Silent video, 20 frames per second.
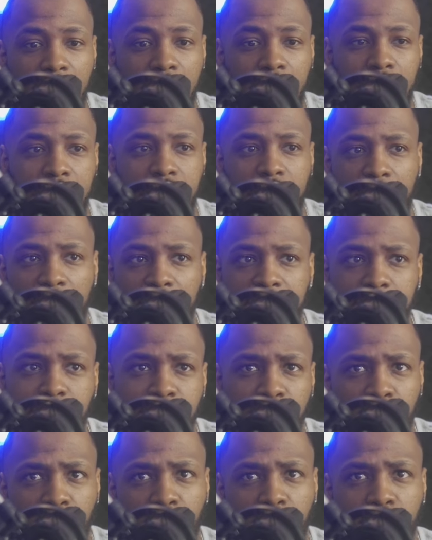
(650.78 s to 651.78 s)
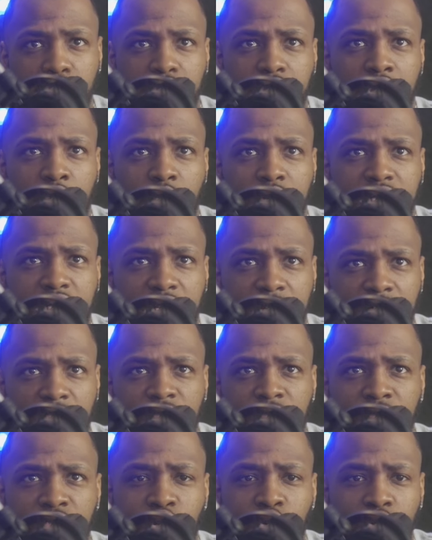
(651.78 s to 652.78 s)
James Burns, the receiver
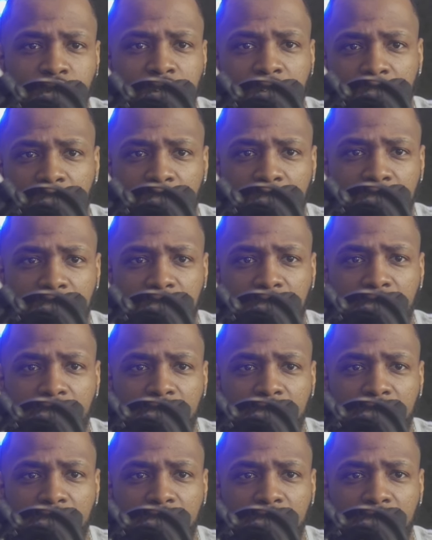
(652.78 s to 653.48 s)
from UConn.